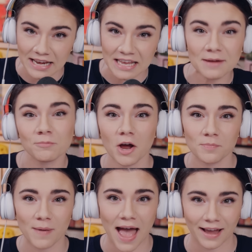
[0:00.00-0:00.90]
And he
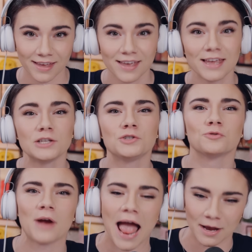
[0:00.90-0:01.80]
brought back his
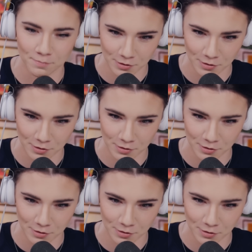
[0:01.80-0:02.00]
drag